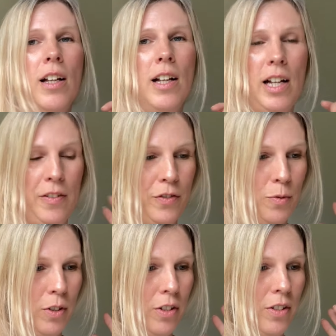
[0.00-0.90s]

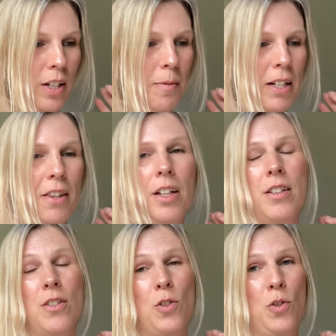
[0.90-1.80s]
afterwards. I mean, I think
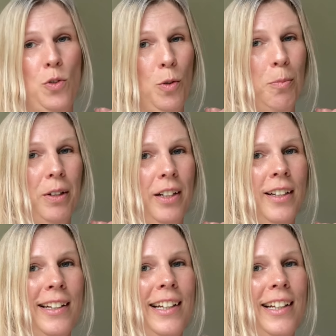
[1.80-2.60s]
this is so pretty.